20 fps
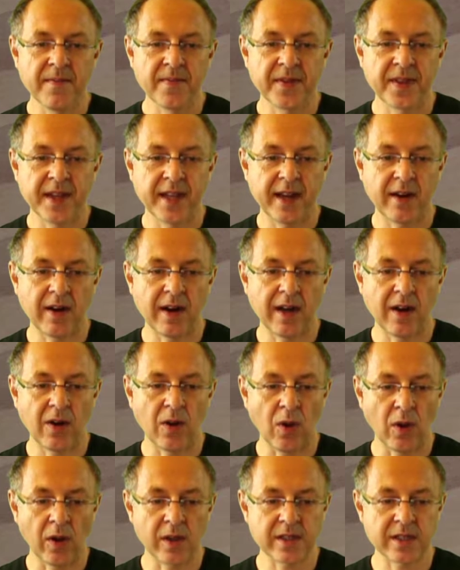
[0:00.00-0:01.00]
There are
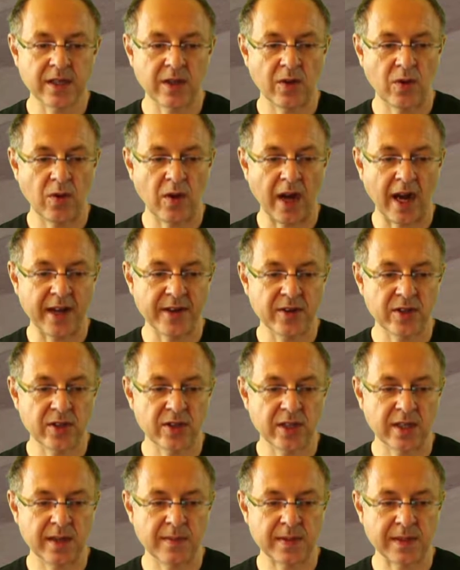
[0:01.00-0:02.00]
also other
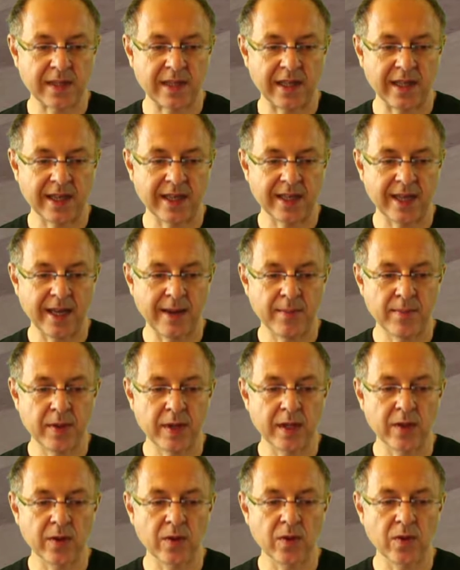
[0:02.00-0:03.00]
chips like the
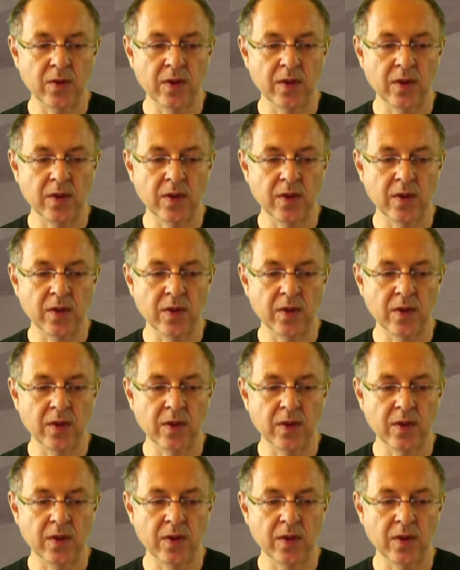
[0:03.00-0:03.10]
MPU